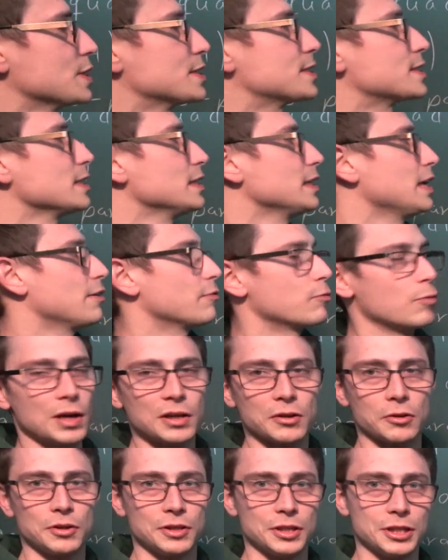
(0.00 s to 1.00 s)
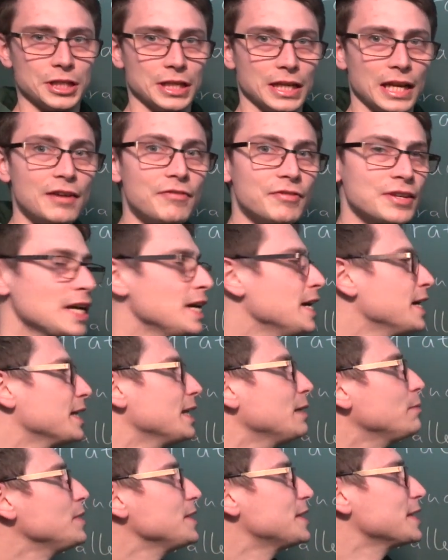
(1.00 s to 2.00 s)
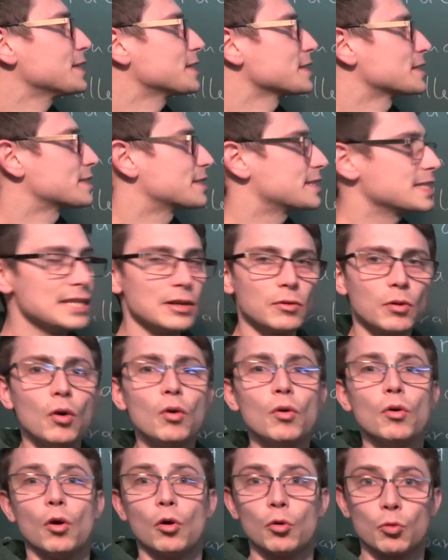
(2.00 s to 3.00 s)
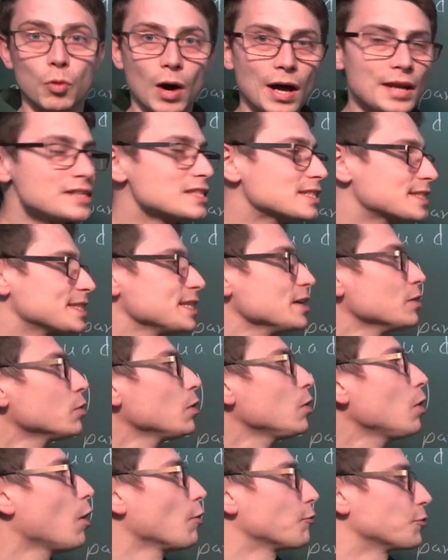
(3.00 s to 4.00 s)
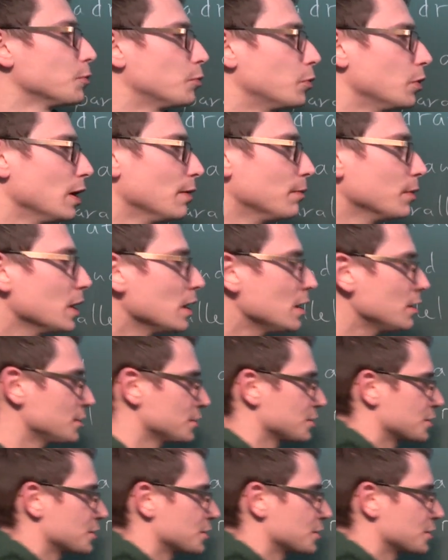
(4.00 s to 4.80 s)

we still have one condition left, namely that the zero or one zero of the parabola,